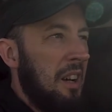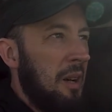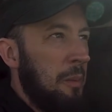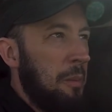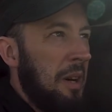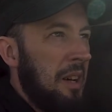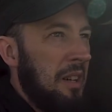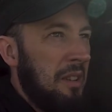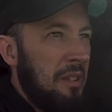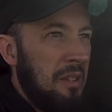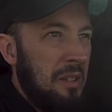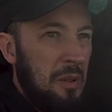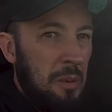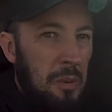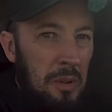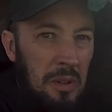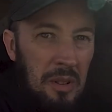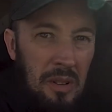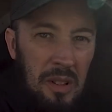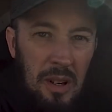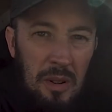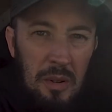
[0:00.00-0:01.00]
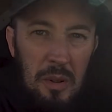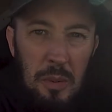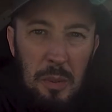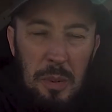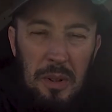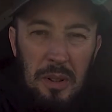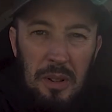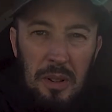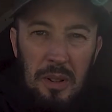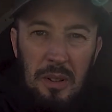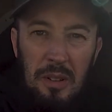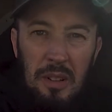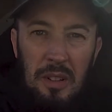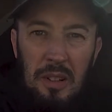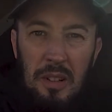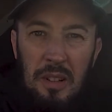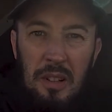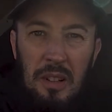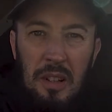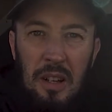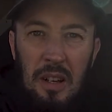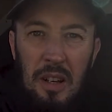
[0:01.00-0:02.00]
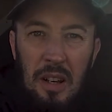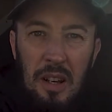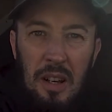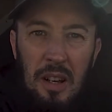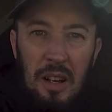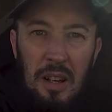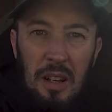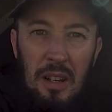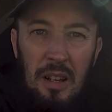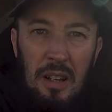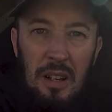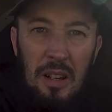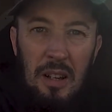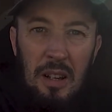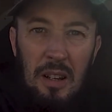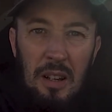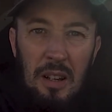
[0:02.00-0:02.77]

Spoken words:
pedals. Well, I was building a